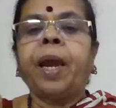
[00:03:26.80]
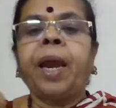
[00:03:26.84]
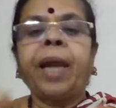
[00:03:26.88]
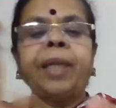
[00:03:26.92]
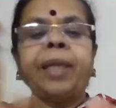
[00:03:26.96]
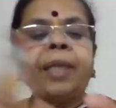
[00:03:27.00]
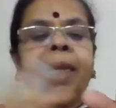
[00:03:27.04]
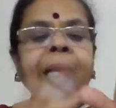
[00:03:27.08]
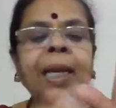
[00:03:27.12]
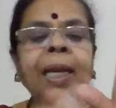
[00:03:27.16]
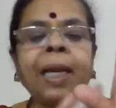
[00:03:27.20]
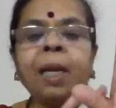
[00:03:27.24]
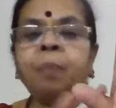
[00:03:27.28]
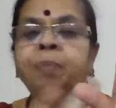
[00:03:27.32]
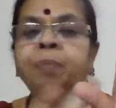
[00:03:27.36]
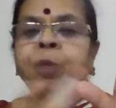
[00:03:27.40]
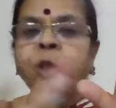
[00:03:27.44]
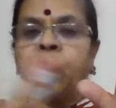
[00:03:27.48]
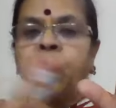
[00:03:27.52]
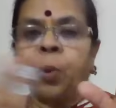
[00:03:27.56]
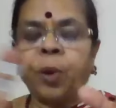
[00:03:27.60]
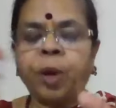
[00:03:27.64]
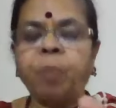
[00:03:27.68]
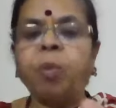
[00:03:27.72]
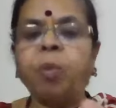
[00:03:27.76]
and the
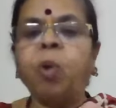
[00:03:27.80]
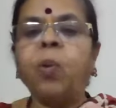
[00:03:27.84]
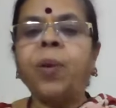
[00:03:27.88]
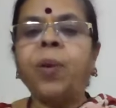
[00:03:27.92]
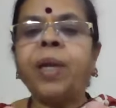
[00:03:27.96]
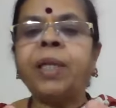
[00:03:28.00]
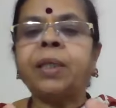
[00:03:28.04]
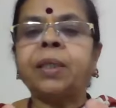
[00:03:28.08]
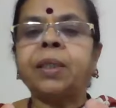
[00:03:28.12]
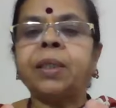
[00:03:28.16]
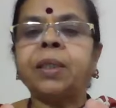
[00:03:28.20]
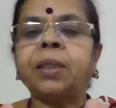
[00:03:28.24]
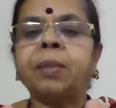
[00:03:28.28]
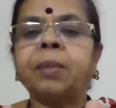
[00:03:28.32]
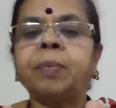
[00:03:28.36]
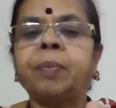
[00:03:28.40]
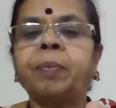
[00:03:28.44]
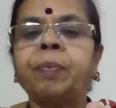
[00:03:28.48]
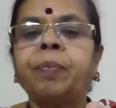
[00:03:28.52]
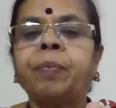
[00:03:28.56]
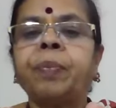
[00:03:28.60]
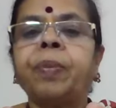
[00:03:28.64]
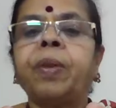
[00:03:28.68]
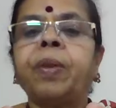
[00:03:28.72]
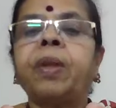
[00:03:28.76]
clips you remove it,
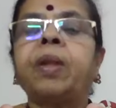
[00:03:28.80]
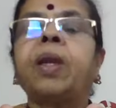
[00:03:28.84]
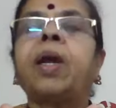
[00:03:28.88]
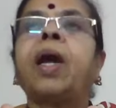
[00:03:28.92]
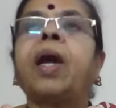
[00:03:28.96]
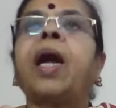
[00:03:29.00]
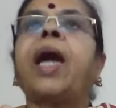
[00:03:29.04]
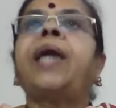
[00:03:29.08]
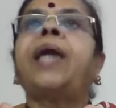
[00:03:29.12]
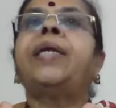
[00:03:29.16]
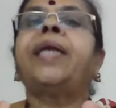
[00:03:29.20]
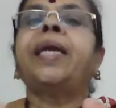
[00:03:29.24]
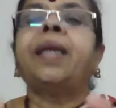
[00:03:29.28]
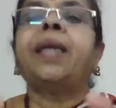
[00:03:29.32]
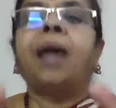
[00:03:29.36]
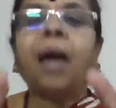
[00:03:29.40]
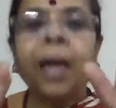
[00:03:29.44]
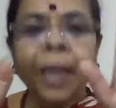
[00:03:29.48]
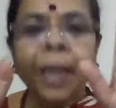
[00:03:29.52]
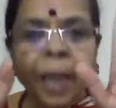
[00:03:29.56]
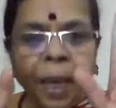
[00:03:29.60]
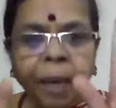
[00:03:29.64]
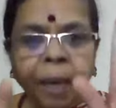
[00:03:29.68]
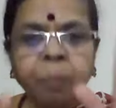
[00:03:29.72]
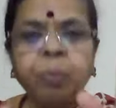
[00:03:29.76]
and then
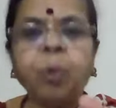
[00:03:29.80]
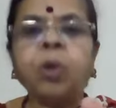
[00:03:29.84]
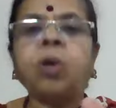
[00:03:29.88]
again